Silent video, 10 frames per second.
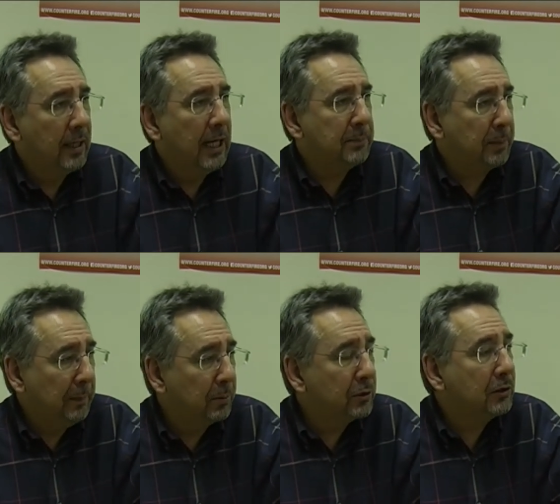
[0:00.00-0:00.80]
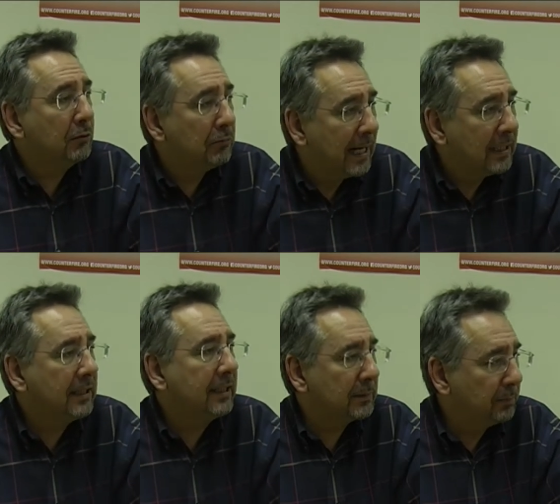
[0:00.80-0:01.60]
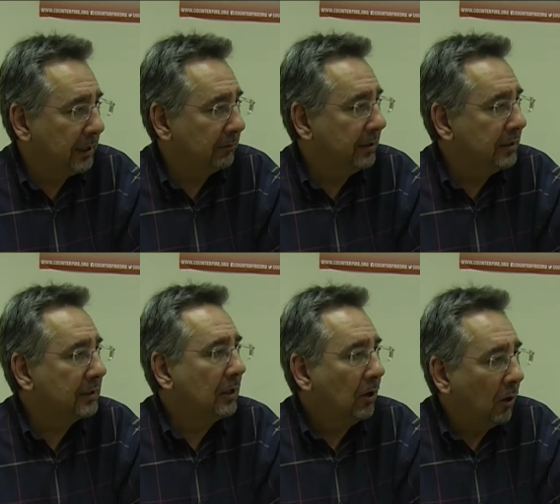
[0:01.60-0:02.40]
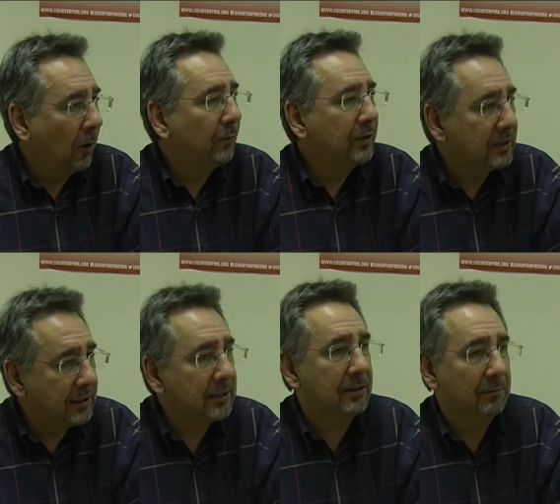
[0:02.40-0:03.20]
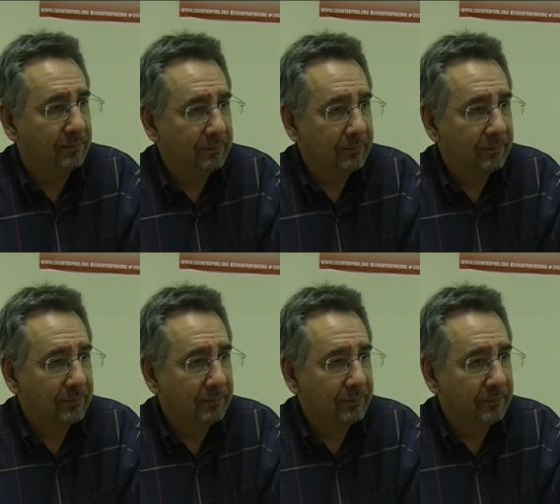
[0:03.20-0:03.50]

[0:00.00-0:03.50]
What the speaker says: is people's direct experience of the system.